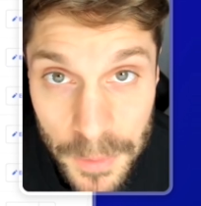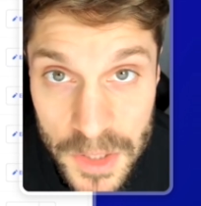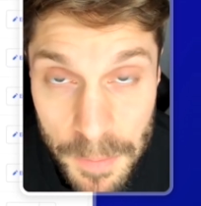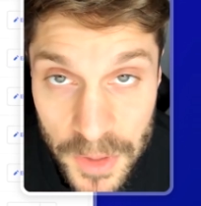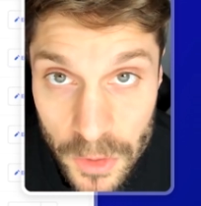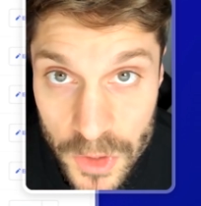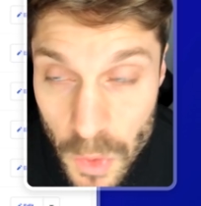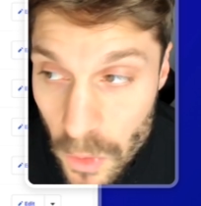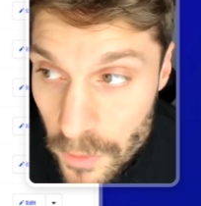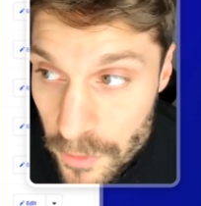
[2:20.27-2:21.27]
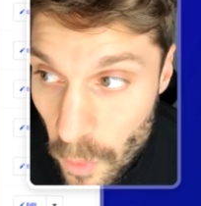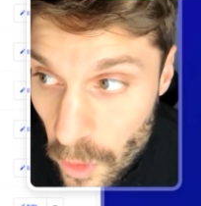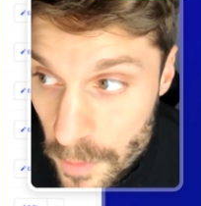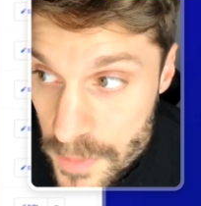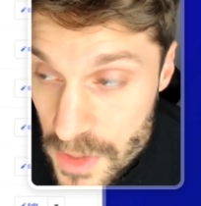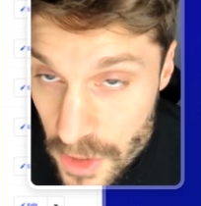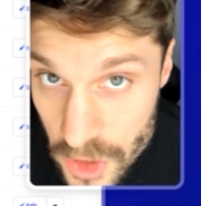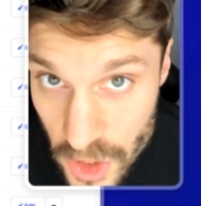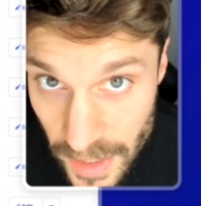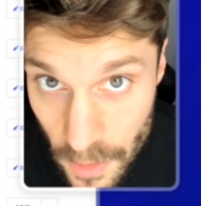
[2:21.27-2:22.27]
able to build your forms. You
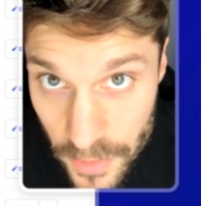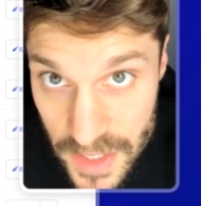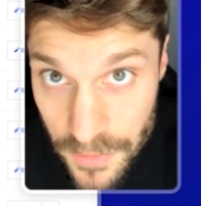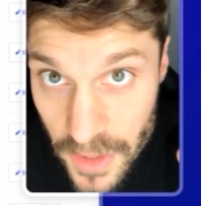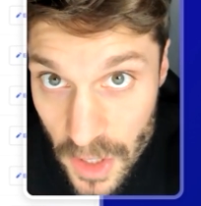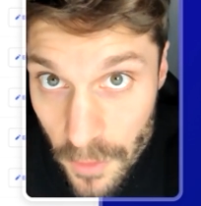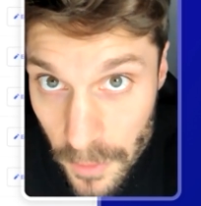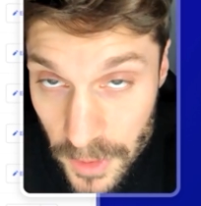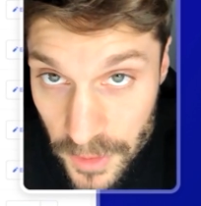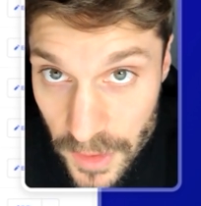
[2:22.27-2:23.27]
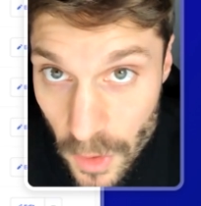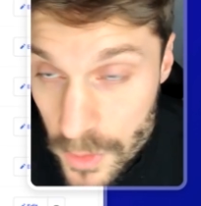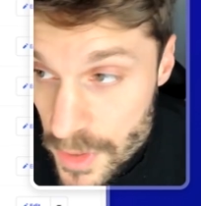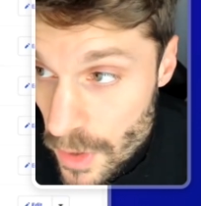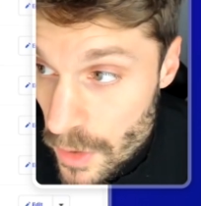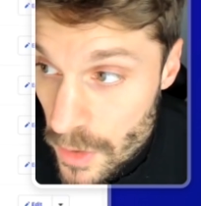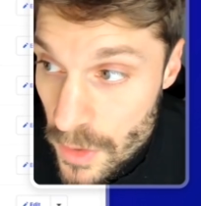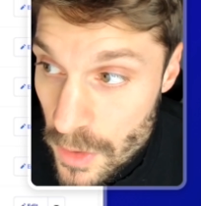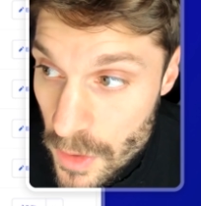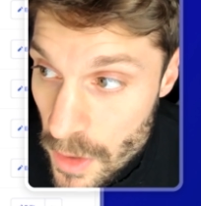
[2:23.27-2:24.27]
can check out this video for building those.
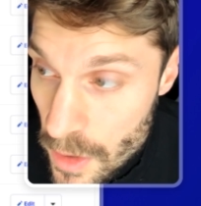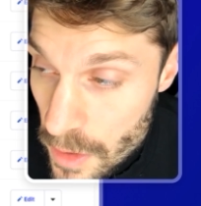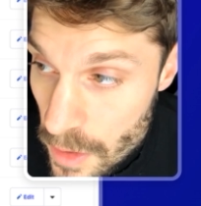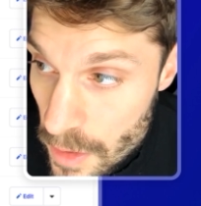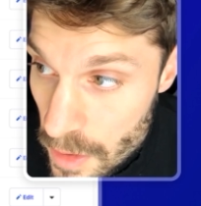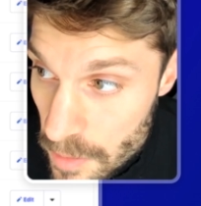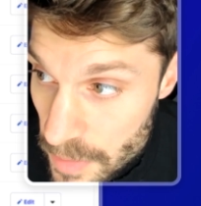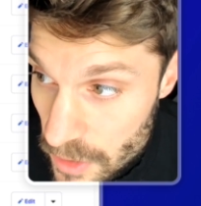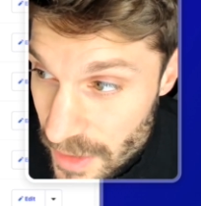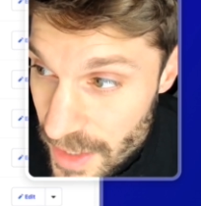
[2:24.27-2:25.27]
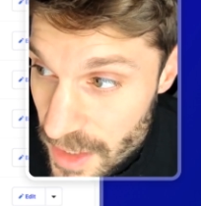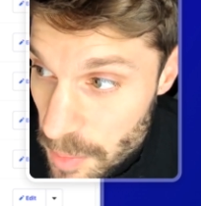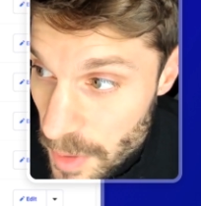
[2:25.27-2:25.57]
Build landing